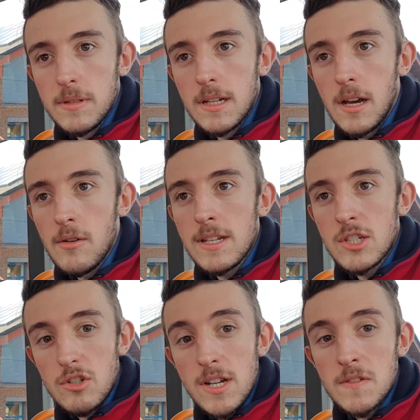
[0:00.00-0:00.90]
It's
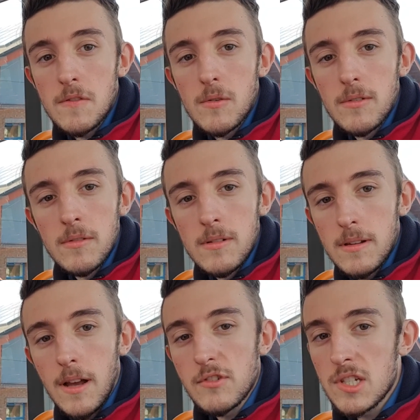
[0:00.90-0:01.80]
stressful.
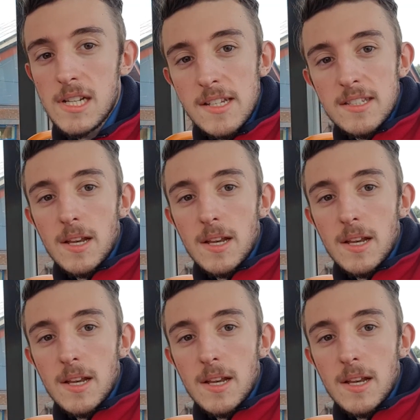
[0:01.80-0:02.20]
I've just listed